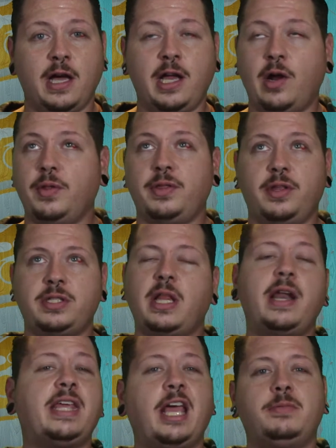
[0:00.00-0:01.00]
You know, there's a
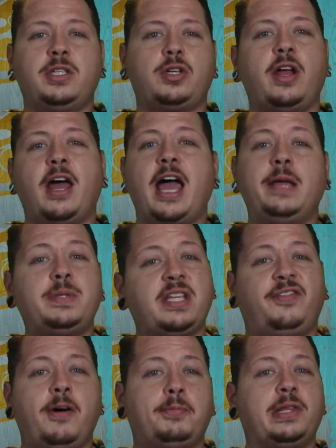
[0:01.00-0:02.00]
lot of games that try to hype
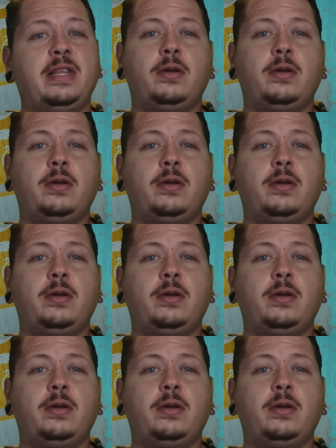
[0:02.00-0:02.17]
stuff up with